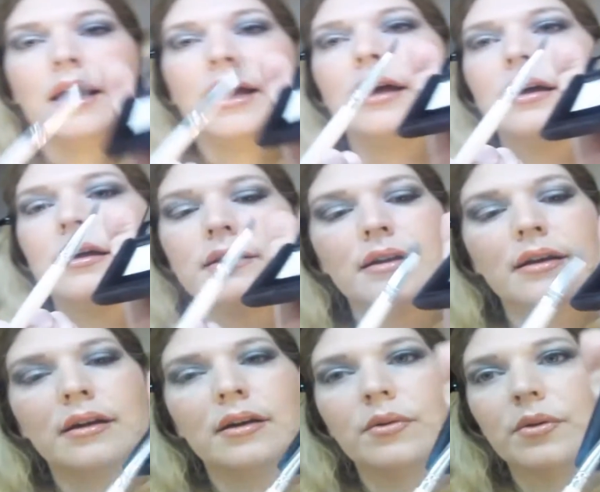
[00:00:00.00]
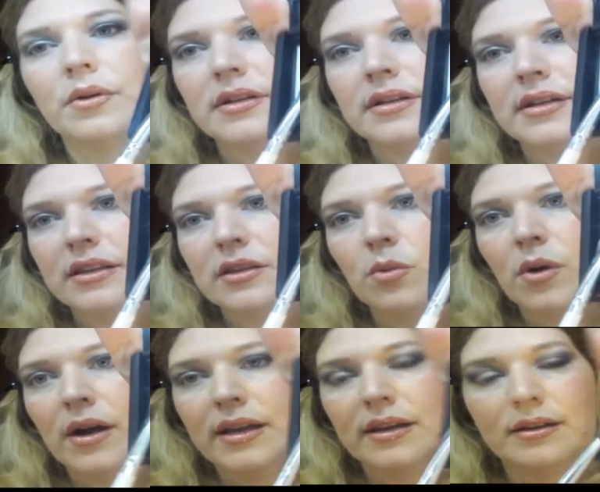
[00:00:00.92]
and we're going to take the
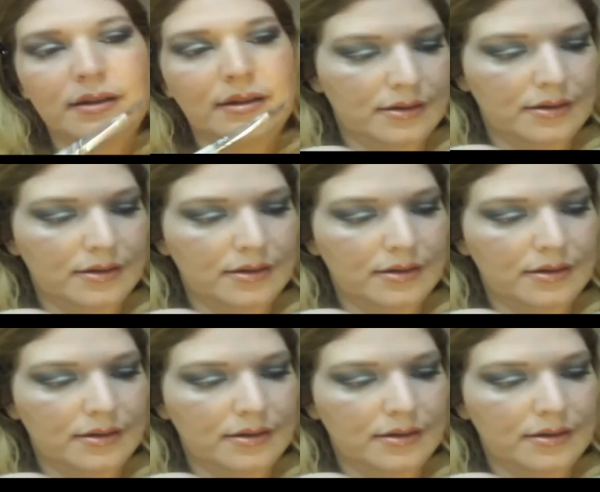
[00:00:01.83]
white